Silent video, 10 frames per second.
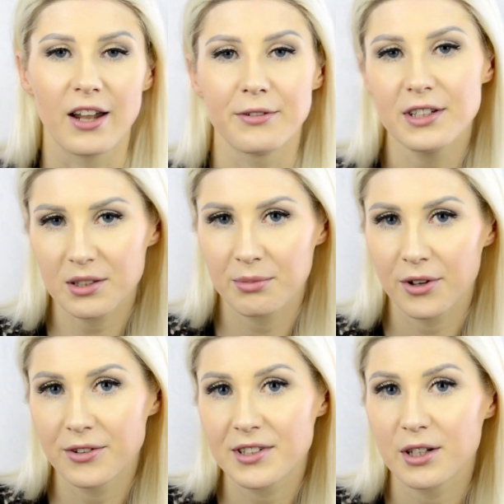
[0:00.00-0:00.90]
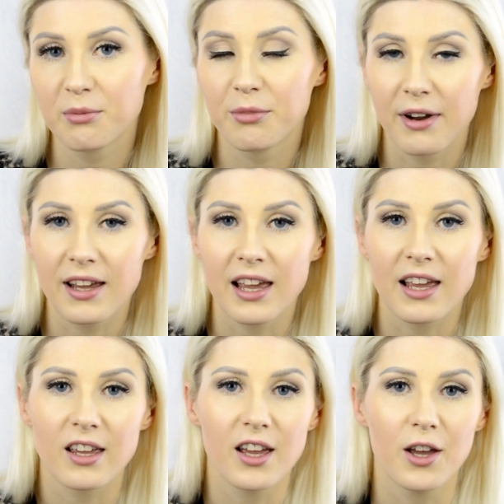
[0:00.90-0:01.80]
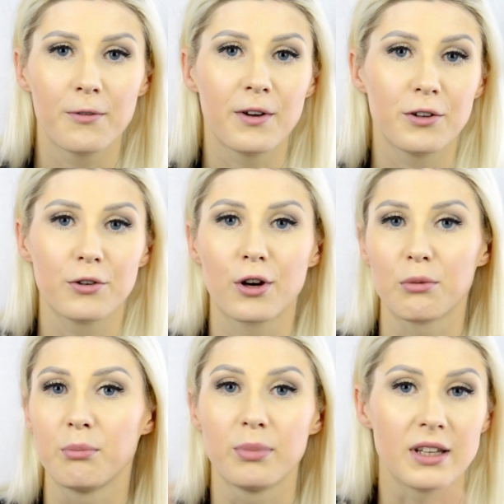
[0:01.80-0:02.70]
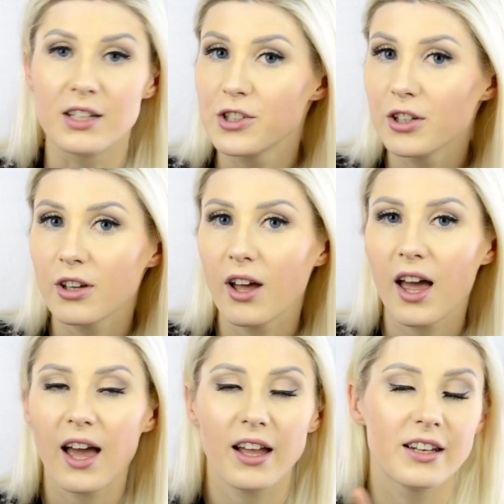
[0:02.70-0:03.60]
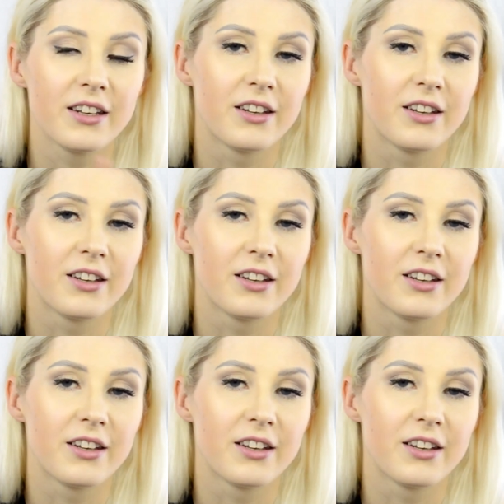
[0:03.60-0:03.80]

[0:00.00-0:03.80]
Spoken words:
and these bonds are breaking when you are bleaching your hair,